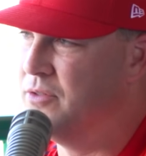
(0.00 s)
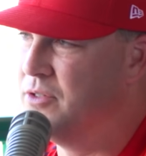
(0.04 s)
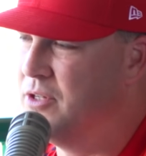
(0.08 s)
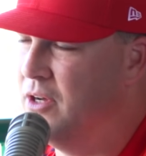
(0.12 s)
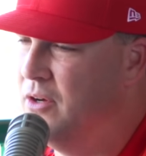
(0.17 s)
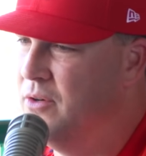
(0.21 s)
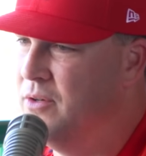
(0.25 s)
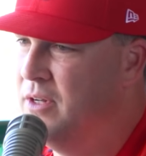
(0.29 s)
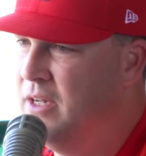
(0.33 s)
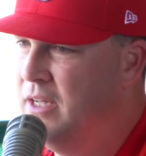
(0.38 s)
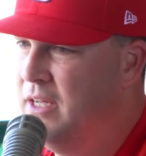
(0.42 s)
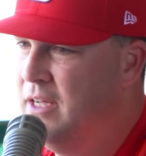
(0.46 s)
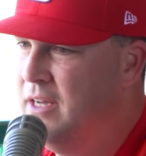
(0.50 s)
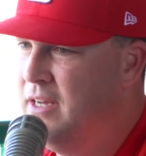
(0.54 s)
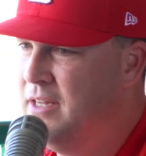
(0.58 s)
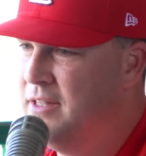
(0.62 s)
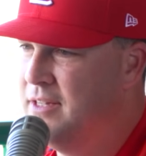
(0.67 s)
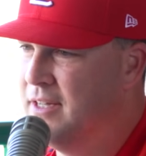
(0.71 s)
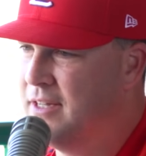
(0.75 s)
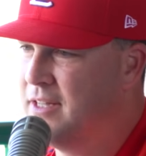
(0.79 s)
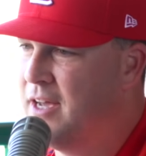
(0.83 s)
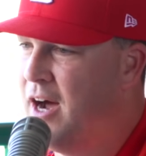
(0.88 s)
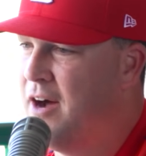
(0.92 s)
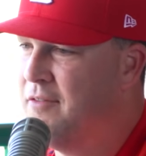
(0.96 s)
So
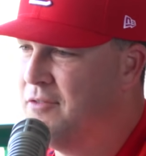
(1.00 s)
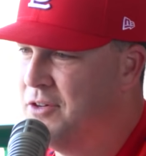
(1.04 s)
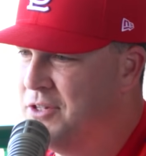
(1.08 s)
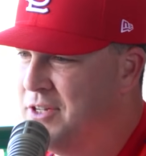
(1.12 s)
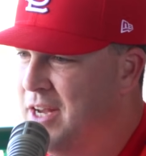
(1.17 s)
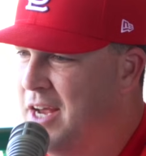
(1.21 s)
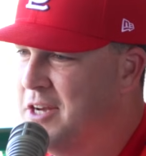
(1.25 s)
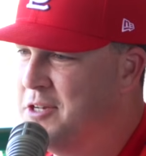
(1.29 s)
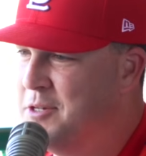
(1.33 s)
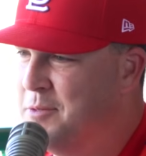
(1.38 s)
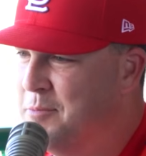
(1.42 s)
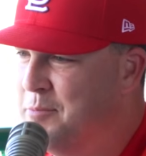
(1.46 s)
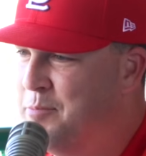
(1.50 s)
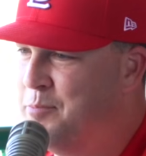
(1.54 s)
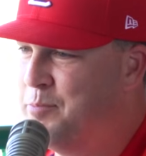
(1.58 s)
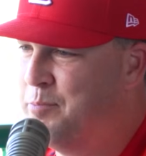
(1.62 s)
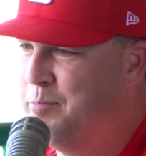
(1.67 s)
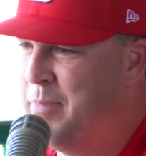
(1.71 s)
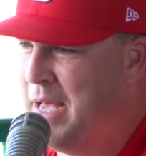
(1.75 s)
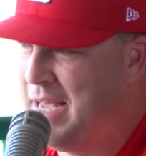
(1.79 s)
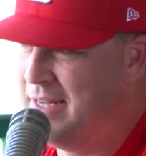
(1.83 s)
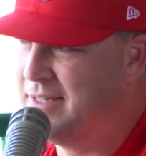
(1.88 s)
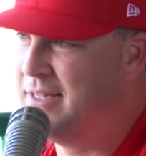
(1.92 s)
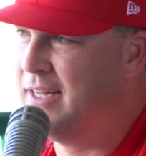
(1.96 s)
the conversation
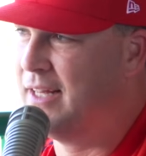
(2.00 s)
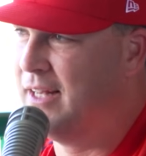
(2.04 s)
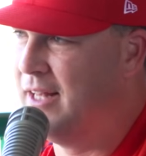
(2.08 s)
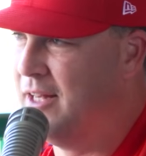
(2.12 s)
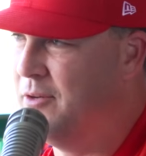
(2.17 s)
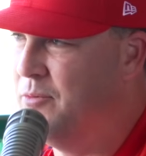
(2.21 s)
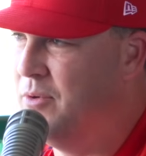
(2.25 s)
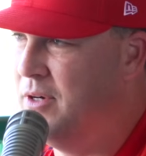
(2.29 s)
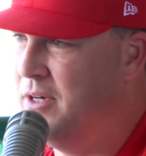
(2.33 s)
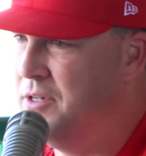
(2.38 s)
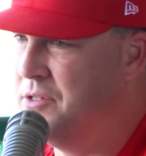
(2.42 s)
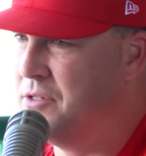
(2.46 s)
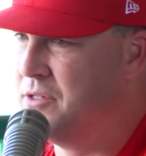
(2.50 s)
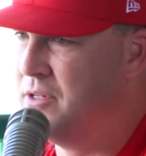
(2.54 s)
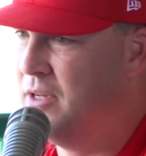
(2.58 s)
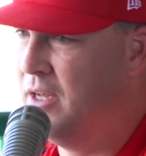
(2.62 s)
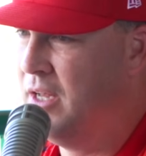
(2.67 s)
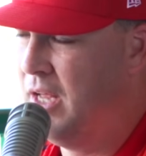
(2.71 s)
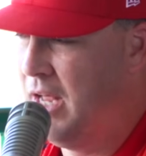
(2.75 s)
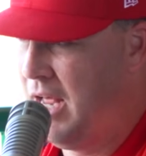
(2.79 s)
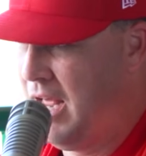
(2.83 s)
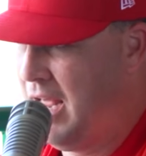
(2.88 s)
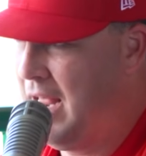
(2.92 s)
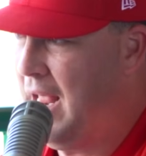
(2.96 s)
basically was,
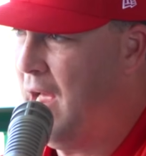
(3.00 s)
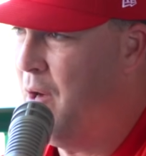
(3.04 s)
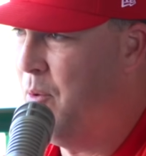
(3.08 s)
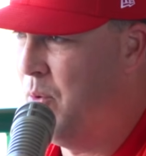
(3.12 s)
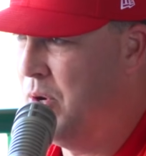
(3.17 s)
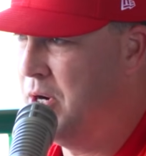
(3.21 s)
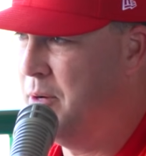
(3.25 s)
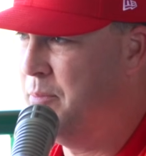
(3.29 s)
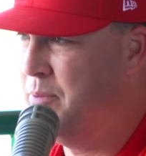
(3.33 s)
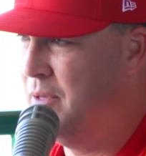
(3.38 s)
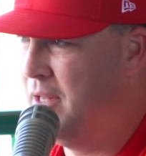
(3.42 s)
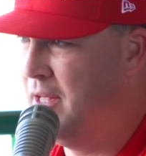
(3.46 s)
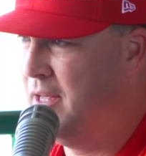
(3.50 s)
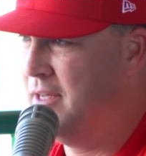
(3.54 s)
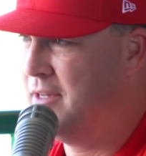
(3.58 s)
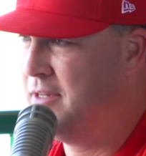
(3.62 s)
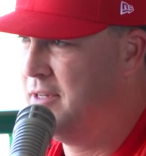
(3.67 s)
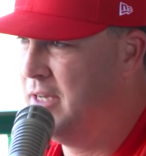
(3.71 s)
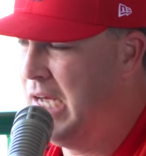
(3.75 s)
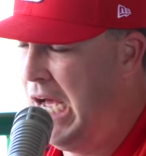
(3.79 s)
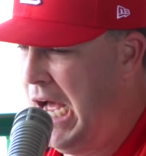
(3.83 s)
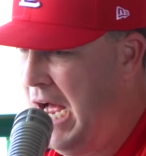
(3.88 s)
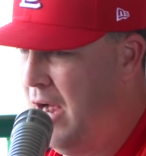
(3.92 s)
"Hey, I want to play.